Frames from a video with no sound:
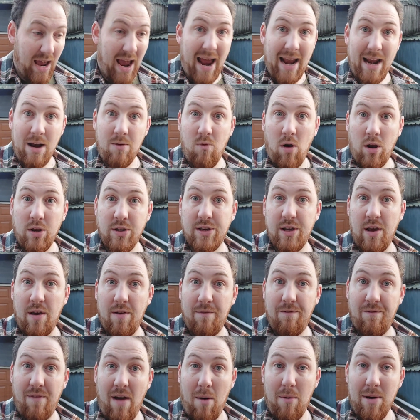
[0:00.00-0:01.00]
and it runs
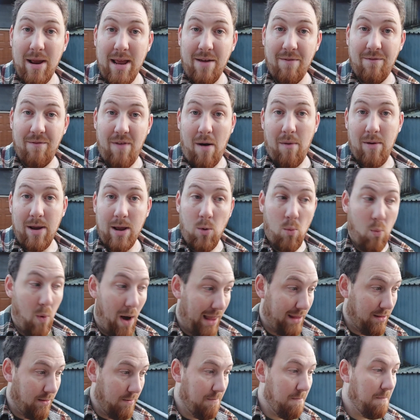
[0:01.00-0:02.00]
very, very
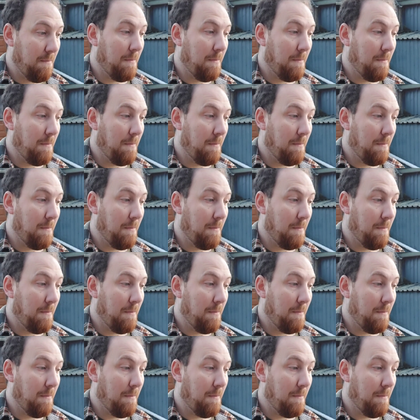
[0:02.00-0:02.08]
well.